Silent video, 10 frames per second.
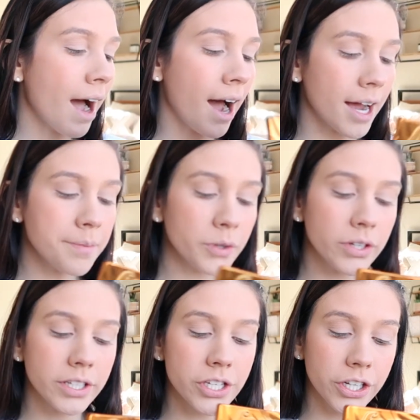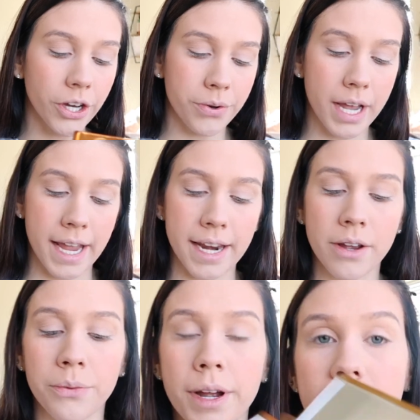I'm going to go
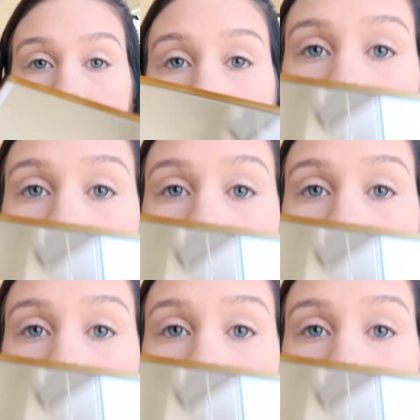in with